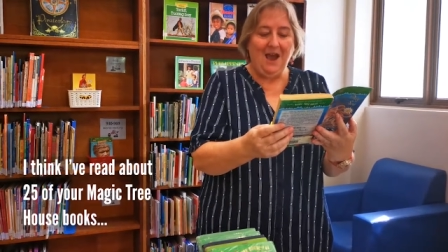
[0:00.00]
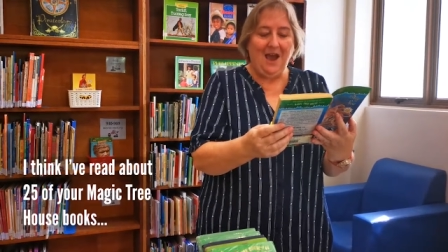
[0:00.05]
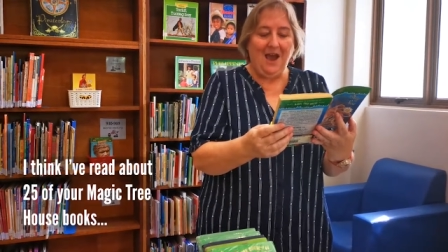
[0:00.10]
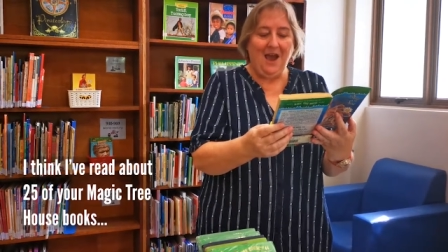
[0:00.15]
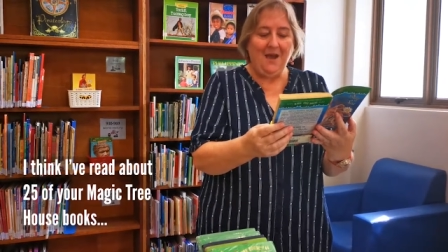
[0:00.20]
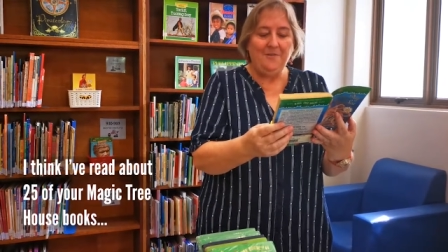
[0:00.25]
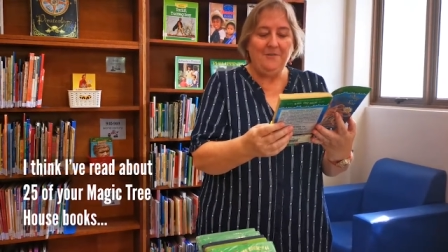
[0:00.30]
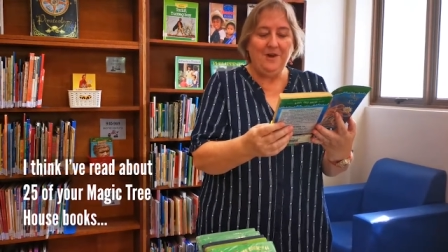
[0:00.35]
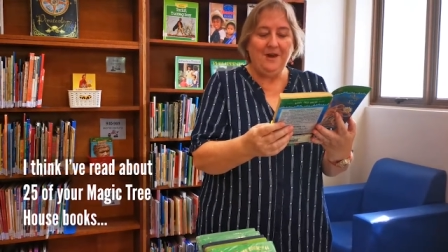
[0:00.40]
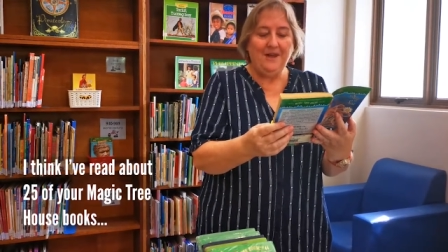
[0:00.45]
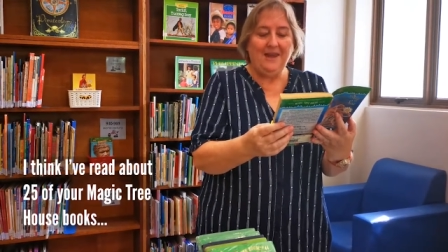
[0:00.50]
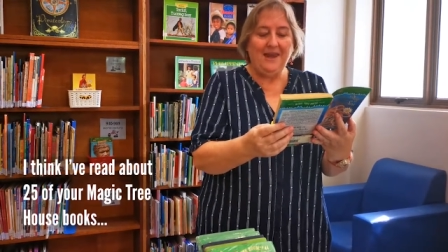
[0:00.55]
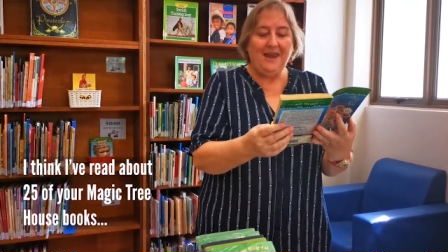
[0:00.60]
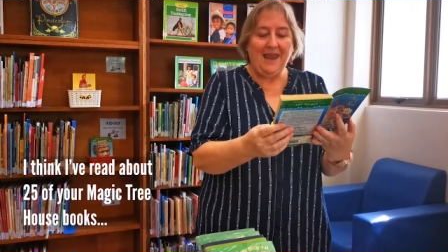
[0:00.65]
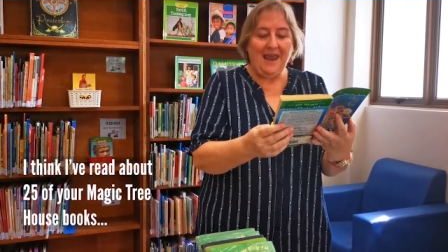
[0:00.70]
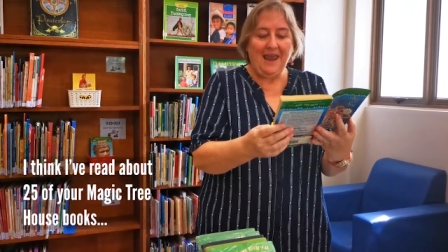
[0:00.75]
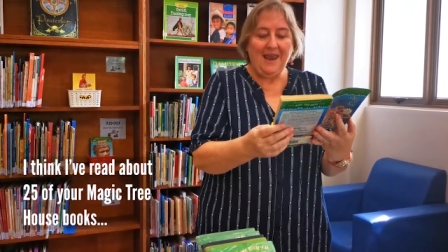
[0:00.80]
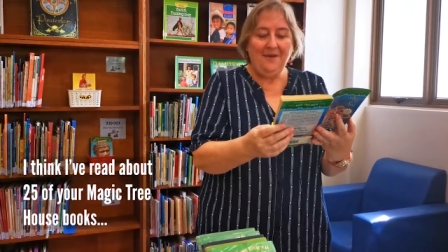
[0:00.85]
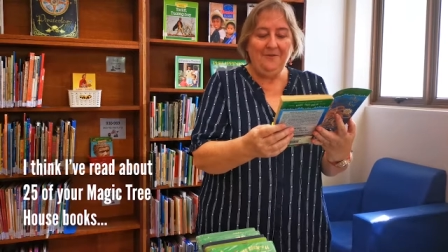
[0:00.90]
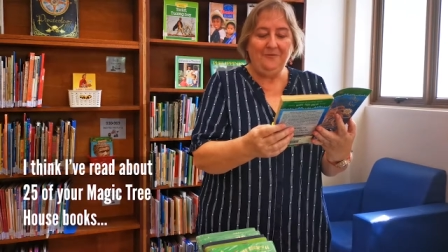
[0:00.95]
I'm reading
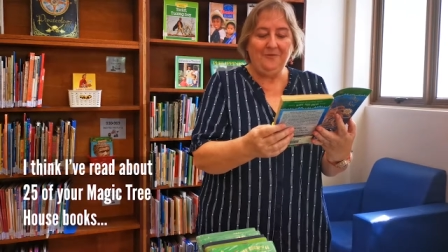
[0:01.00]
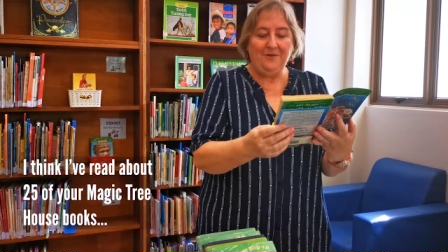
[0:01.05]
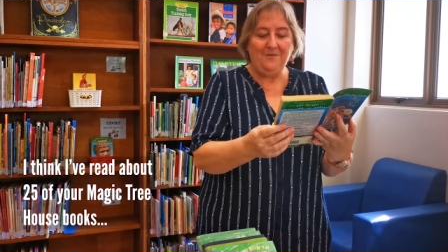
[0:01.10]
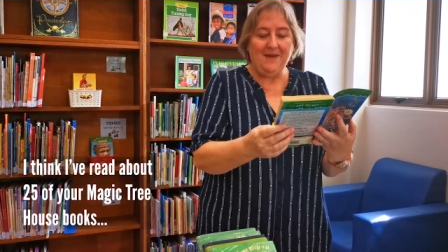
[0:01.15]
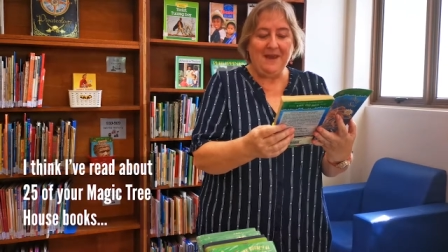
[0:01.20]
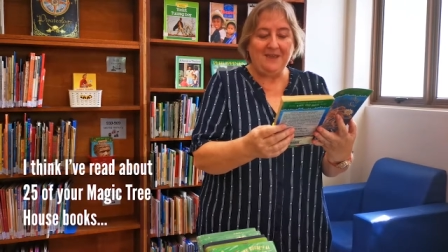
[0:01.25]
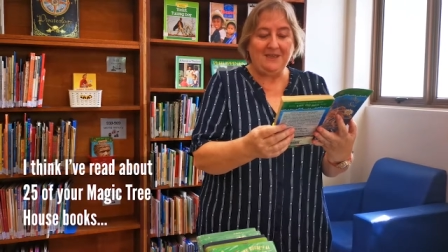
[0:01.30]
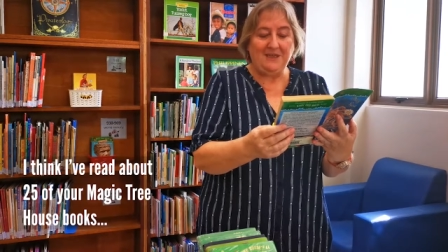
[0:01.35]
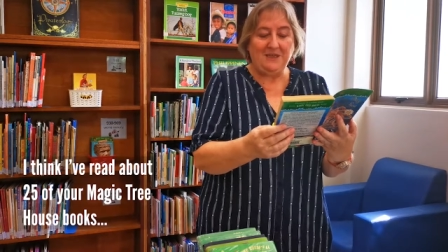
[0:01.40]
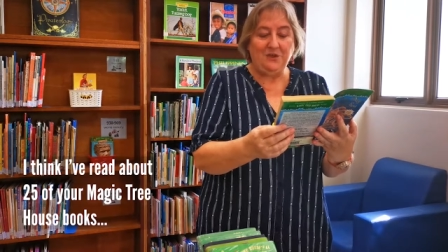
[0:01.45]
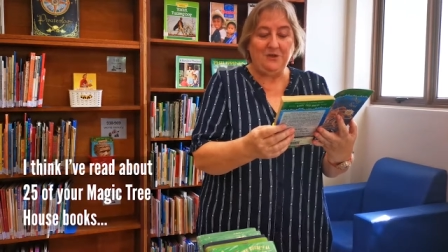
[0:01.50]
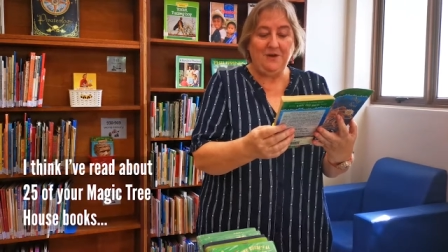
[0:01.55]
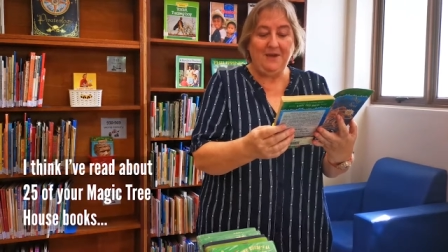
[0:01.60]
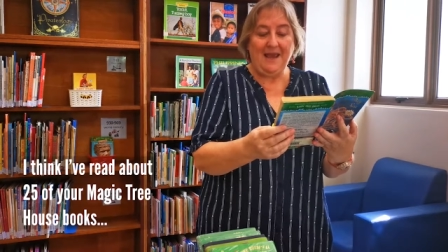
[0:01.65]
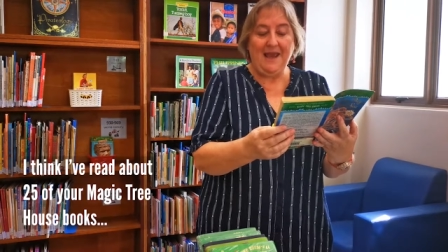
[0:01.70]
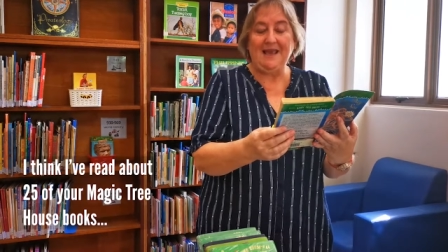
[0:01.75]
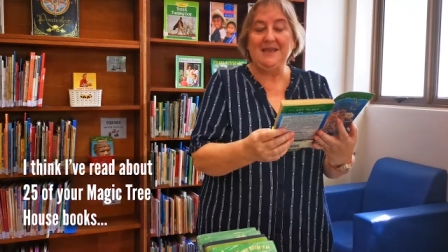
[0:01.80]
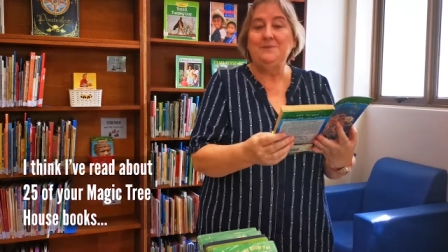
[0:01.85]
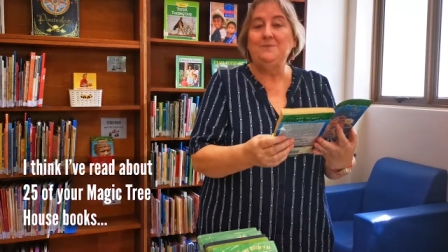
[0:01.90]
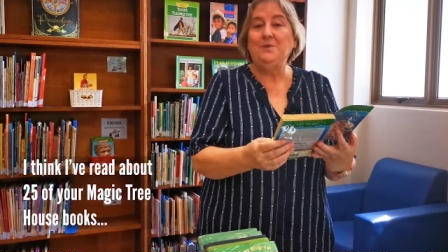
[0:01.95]
every Magic
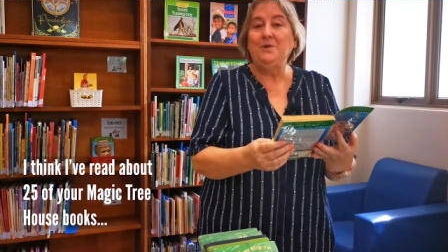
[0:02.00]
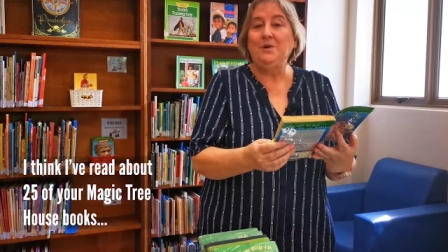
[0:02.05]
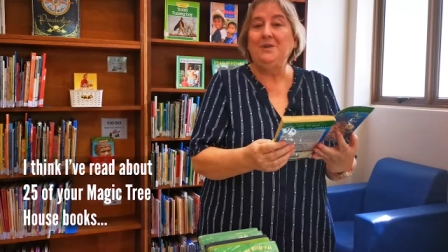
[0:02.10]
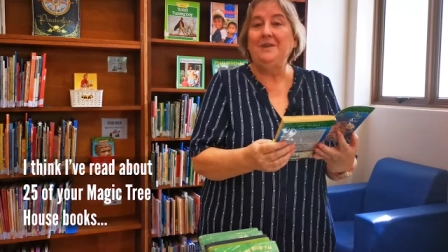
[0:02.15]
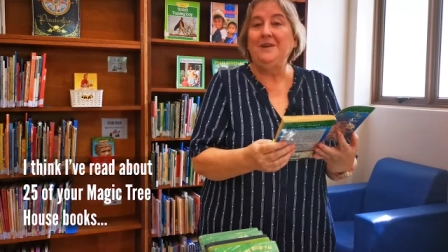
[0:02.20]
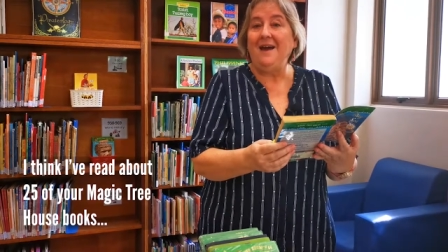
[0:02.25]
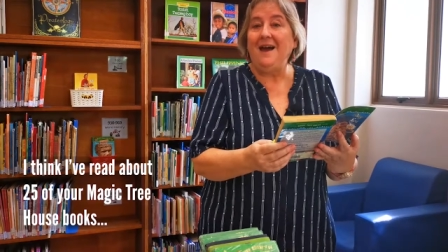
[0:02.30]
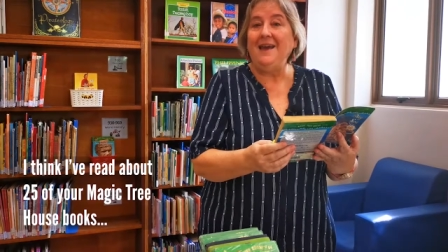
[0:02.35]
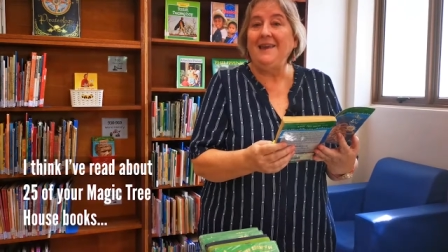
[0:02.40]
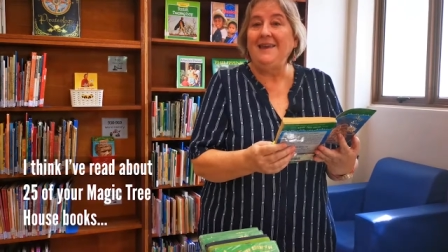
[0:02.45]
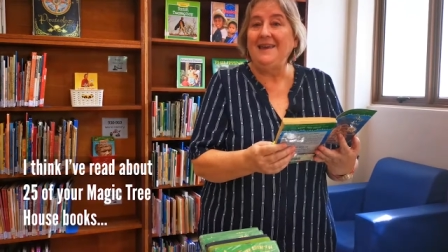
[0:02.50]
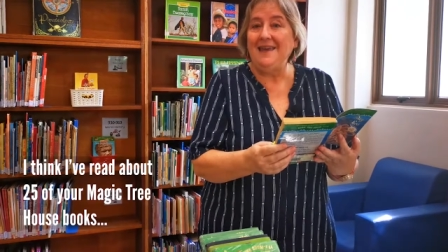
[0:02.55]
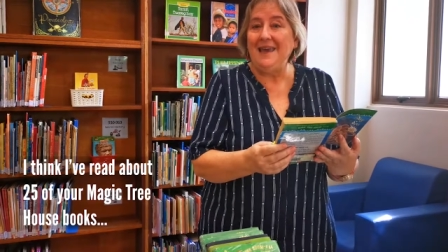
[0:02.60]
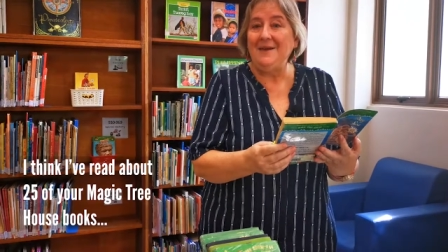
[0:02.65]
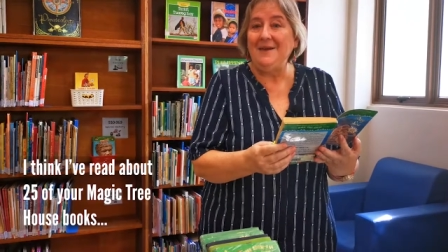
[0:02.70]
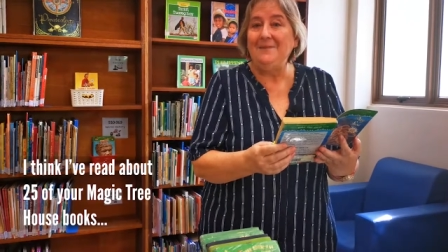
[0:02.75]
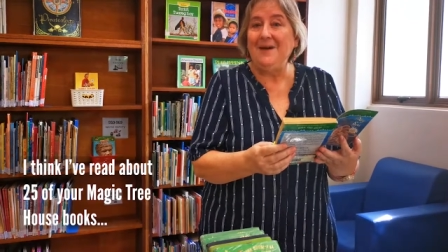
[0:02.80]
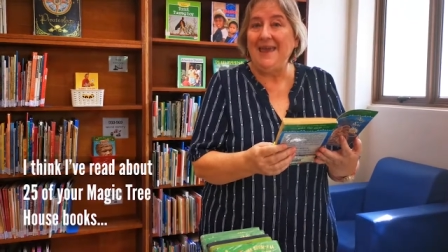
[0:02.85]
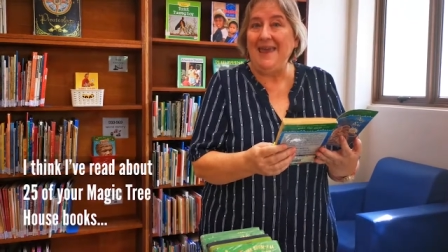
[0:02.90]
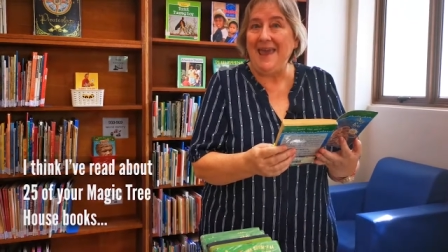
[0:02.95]
Treehouse book that I can
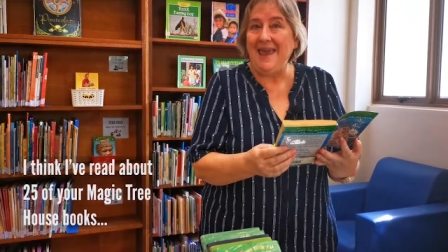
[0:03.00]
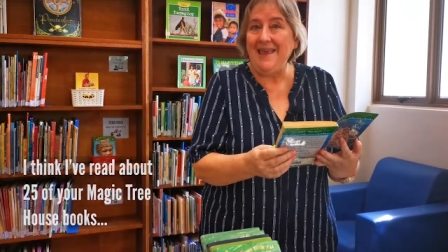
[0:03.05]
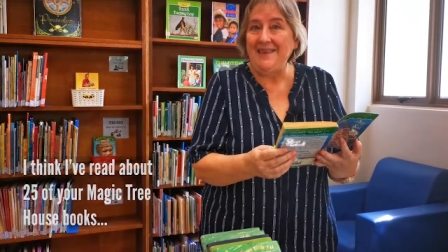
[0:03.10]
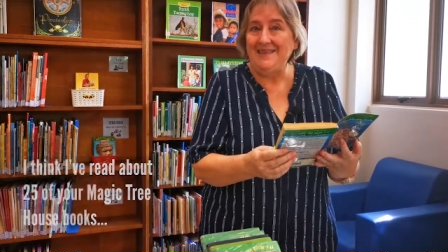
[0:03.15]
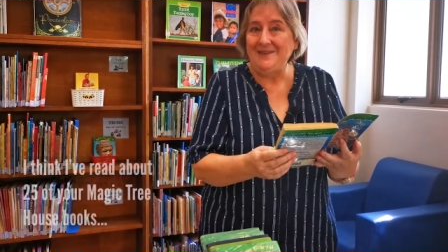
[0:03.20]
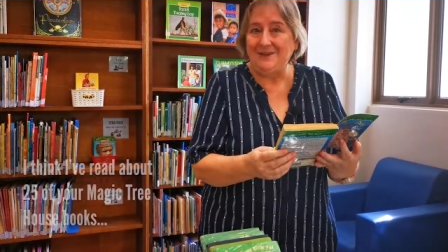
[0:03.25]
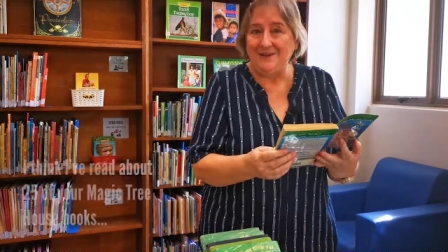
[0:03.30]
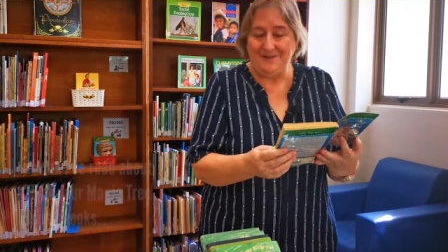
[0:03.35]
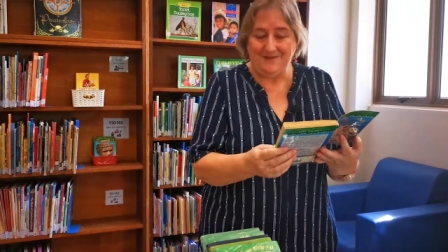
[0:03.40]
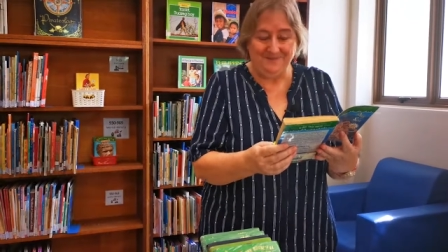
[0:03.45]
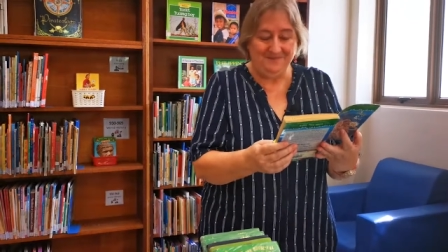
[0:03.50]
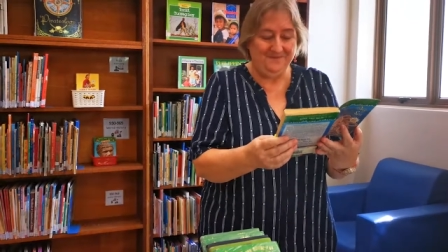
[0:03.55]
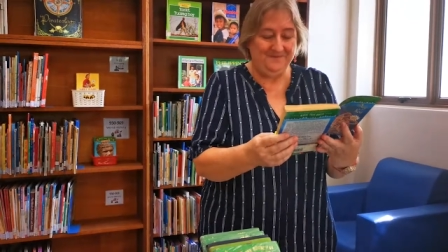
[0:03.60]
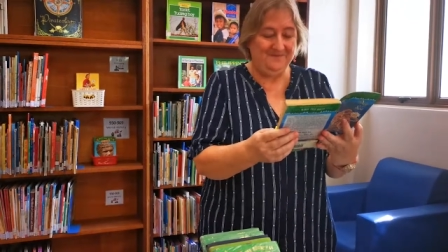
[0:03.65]
get my hands on.